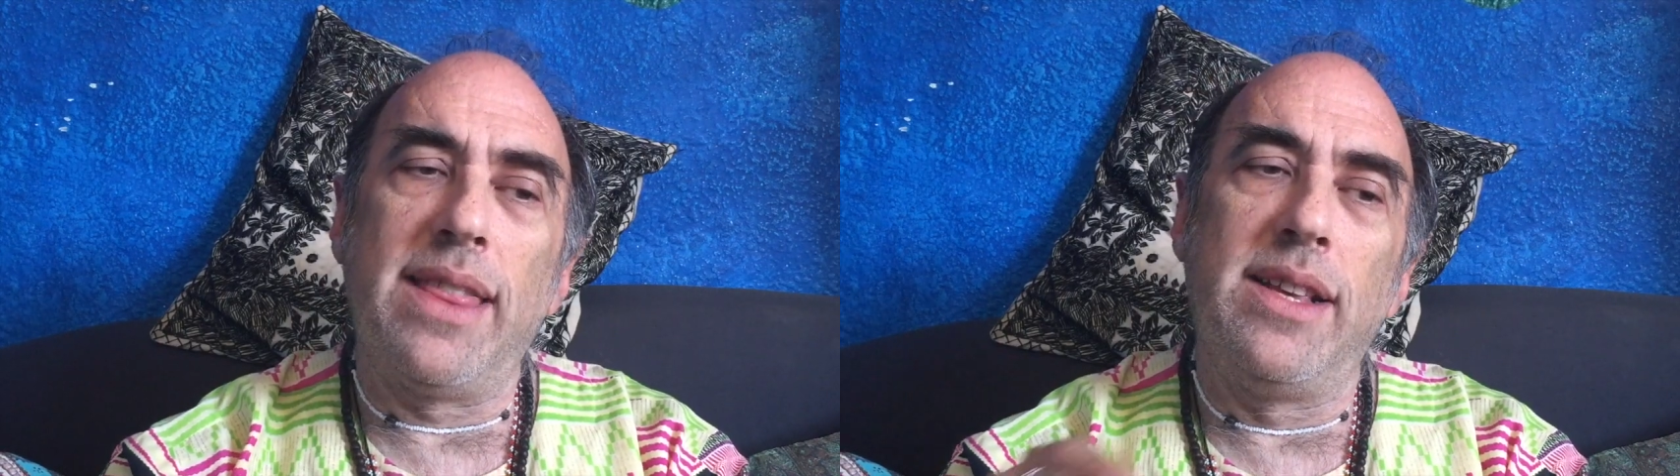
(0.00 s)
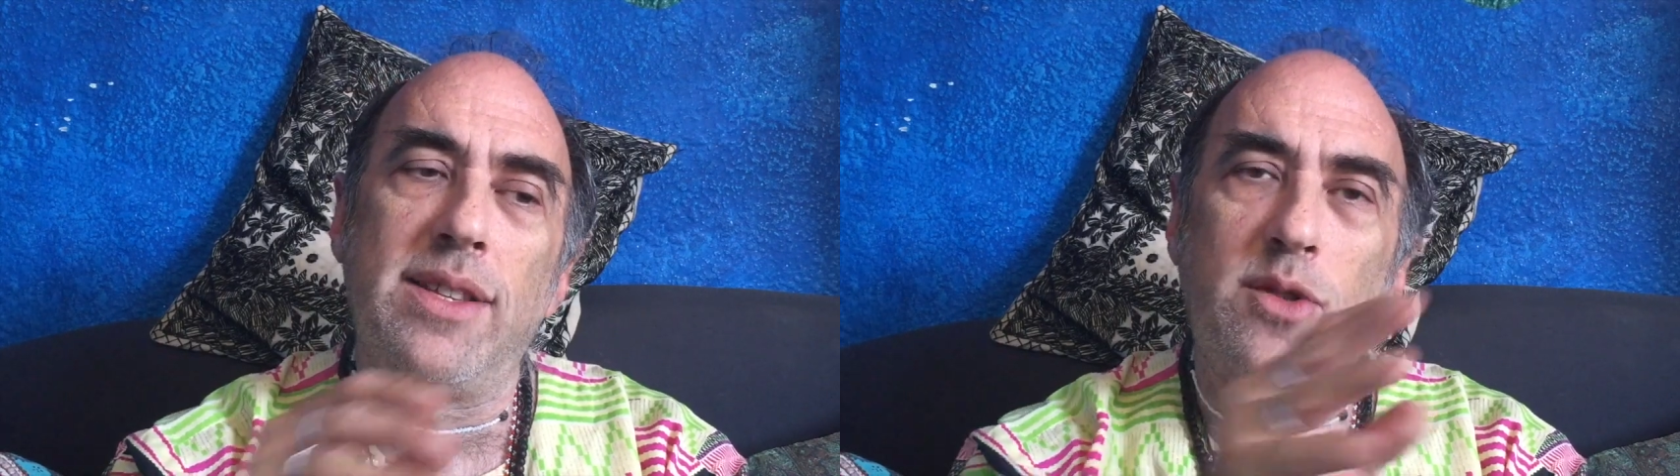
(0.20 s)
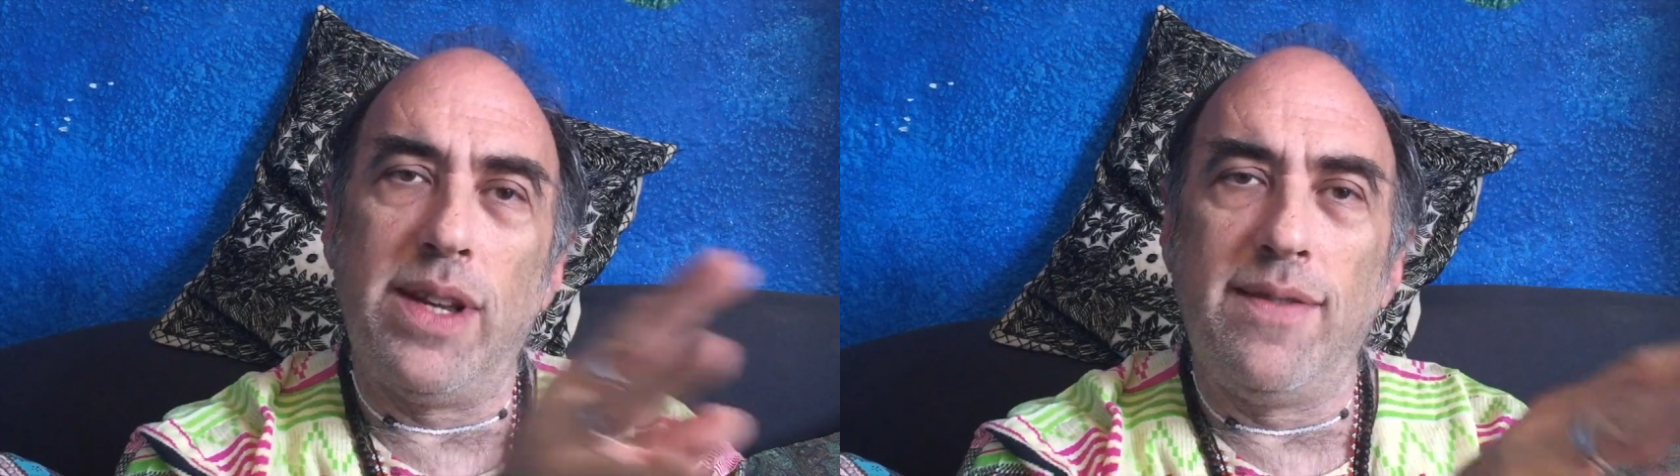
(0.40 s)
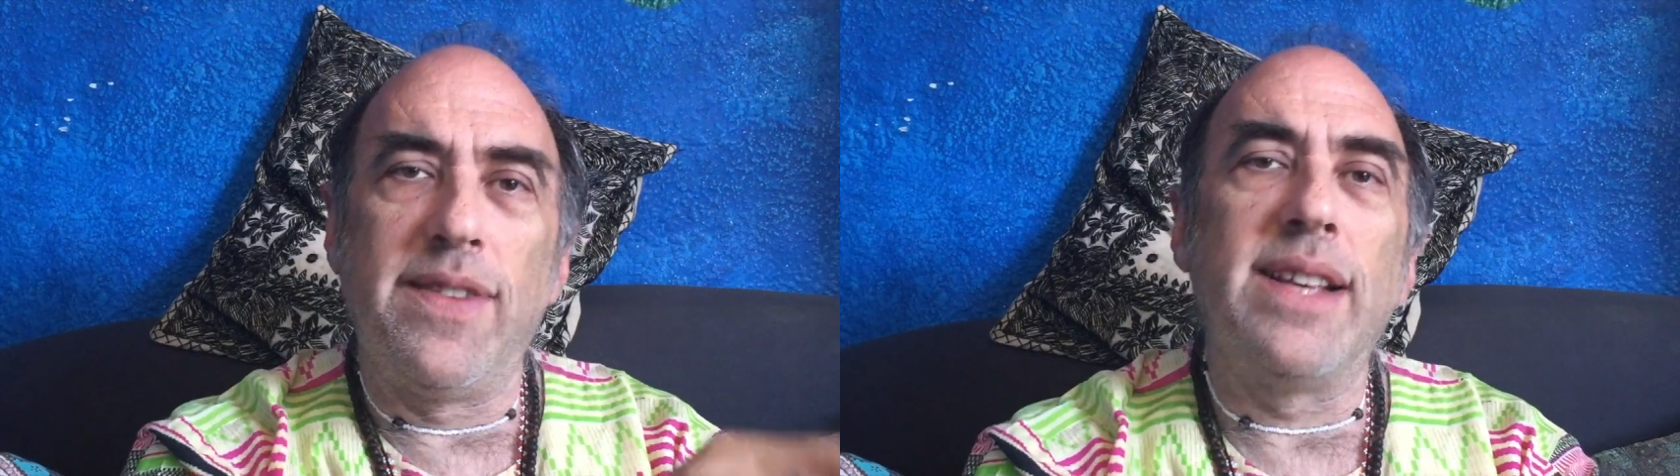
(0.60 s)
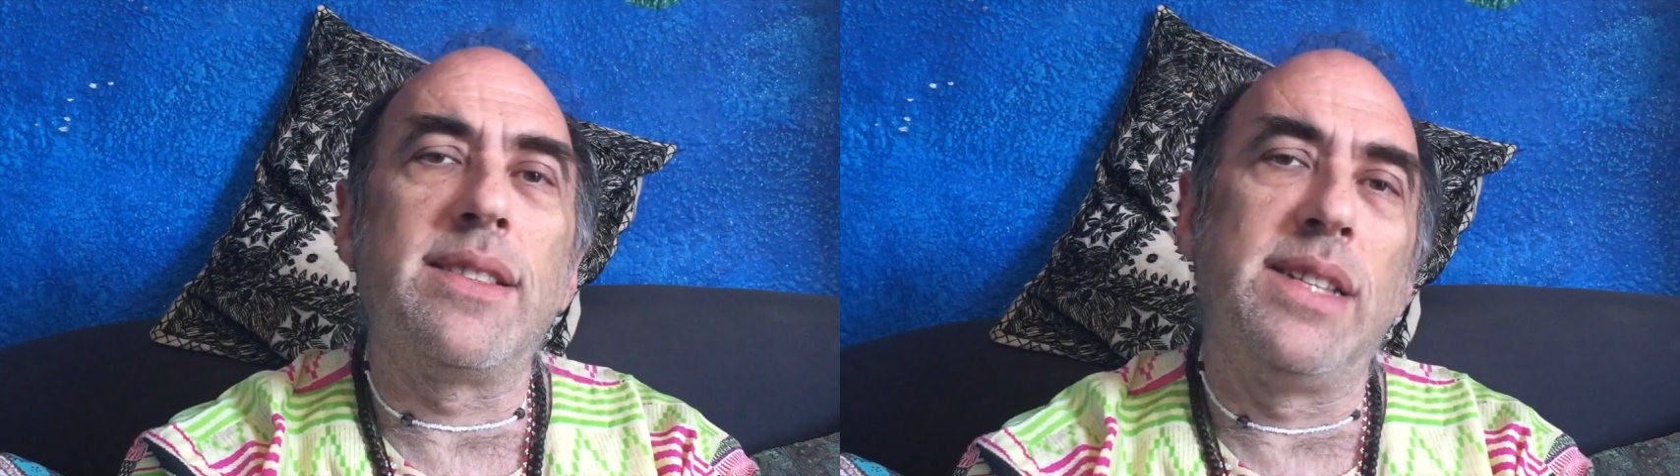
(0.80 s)
others or
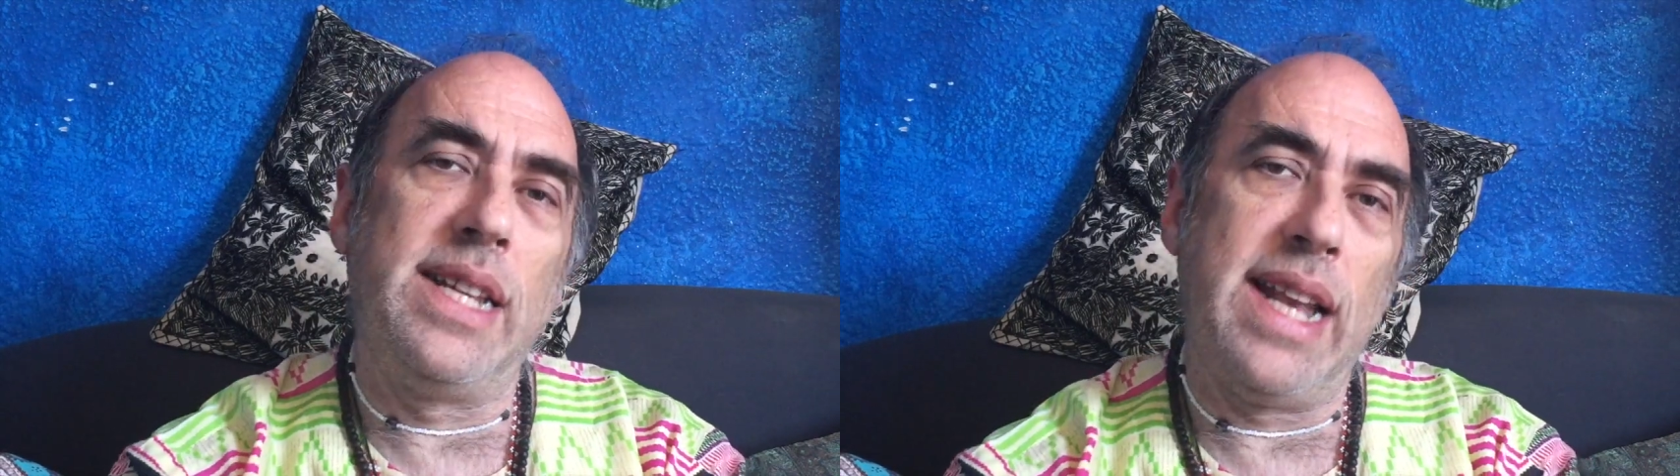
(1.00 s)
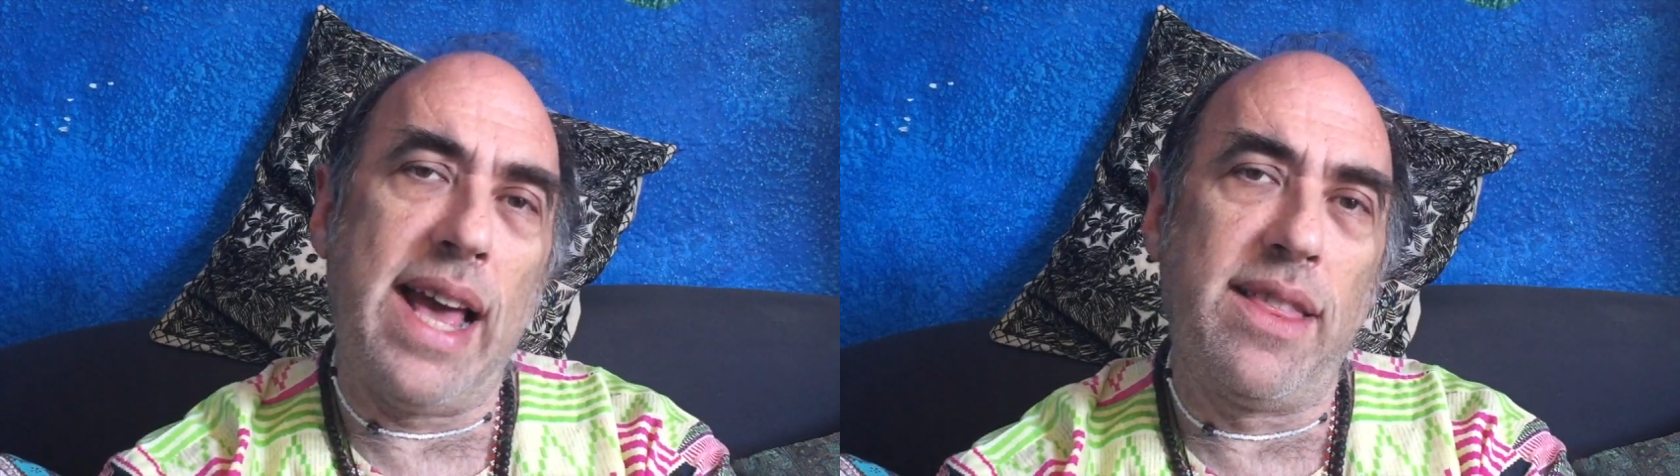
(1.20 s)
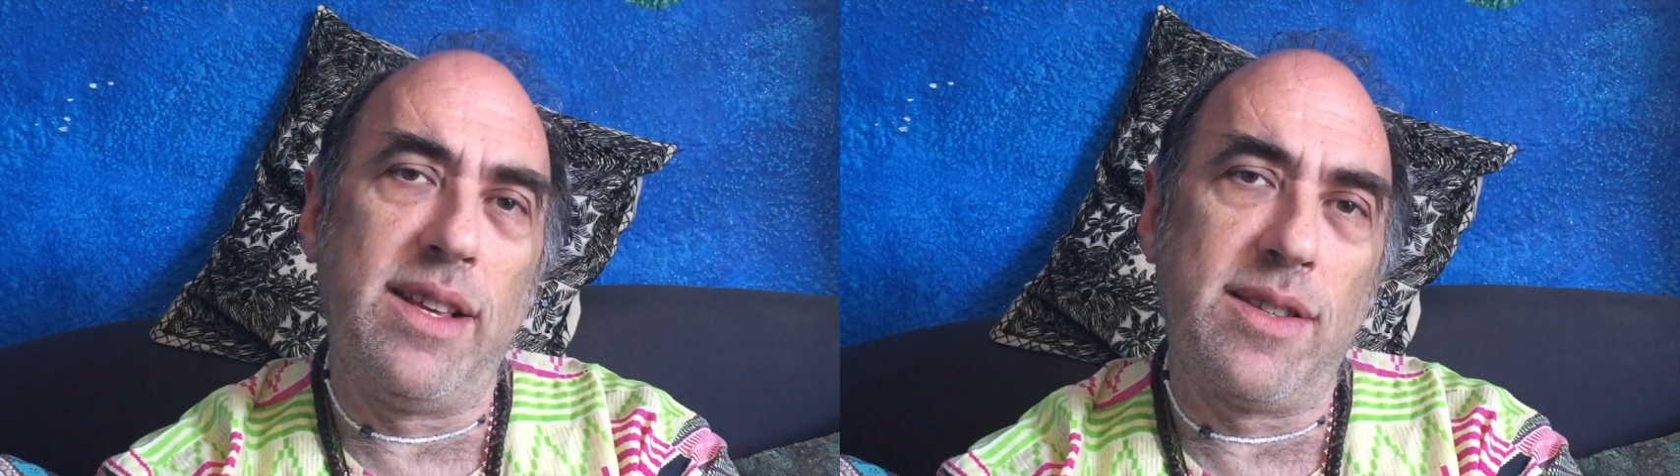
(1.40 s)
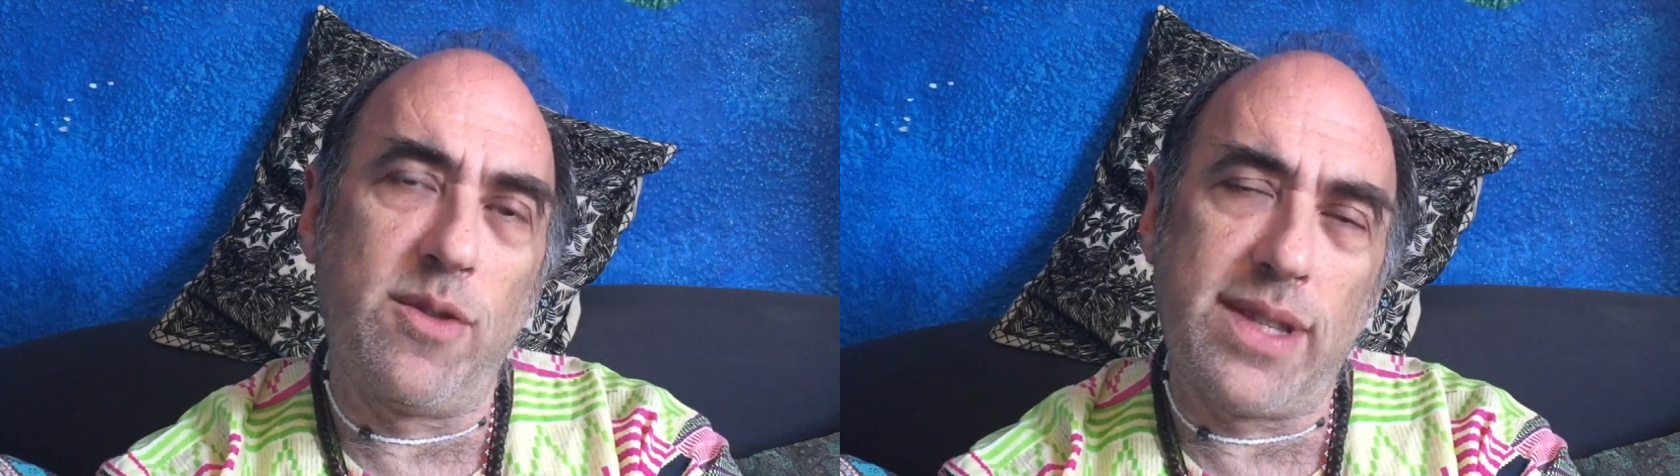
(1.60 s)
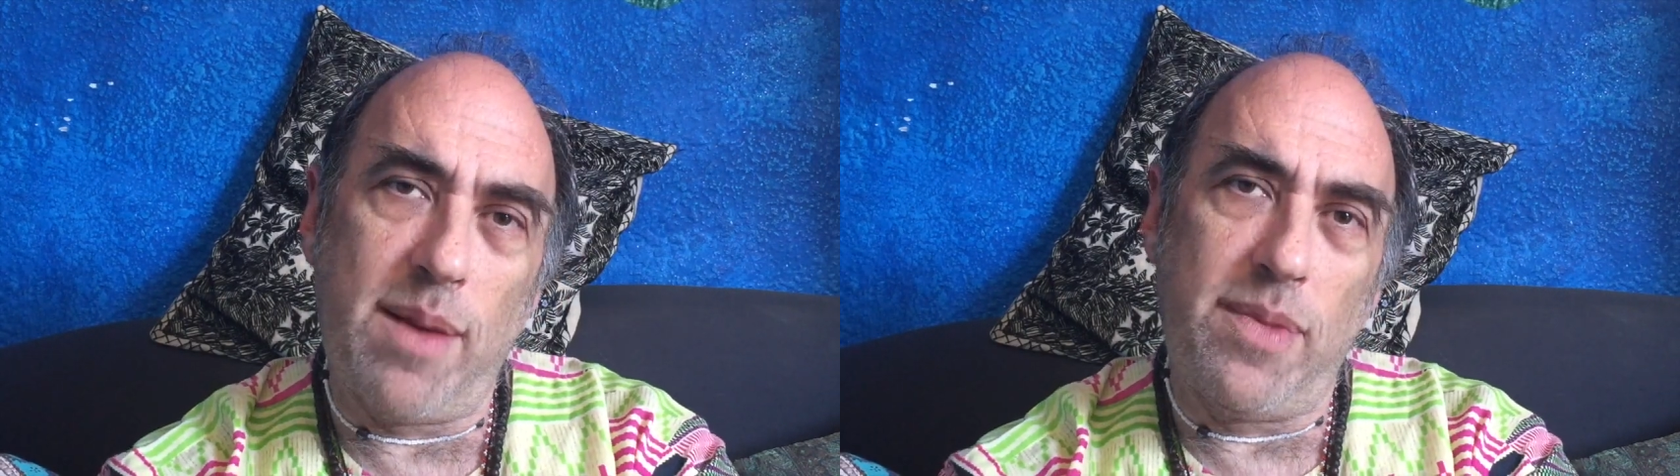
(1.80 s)
invested in others
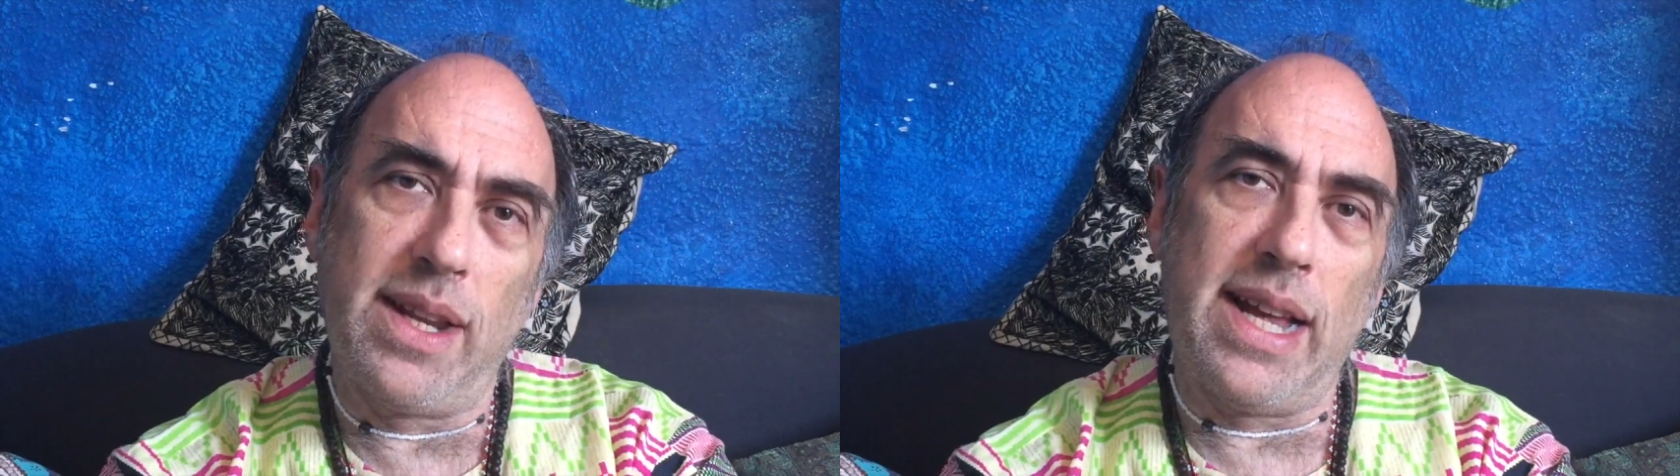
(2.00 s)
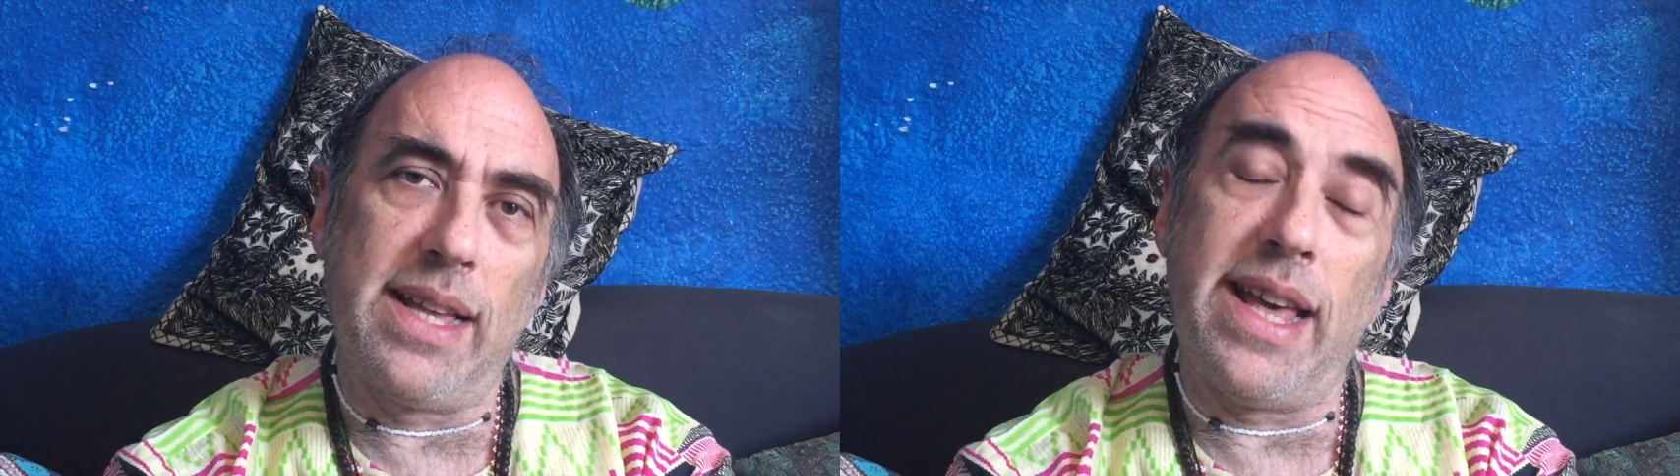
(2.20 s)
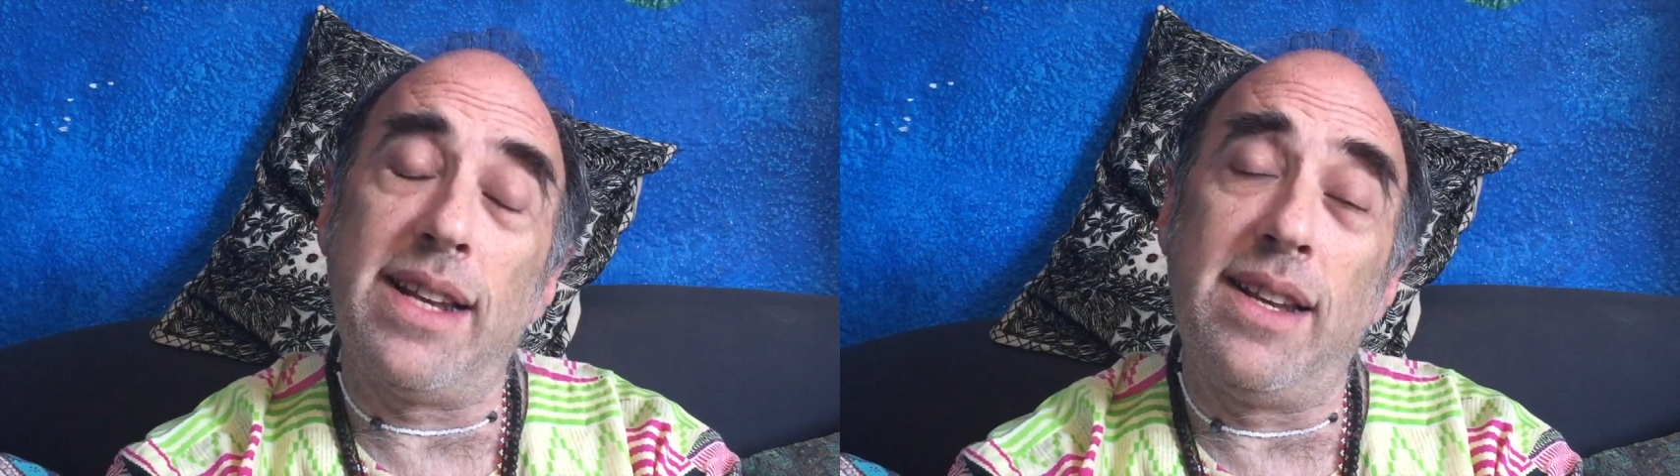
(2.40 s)
or something like that.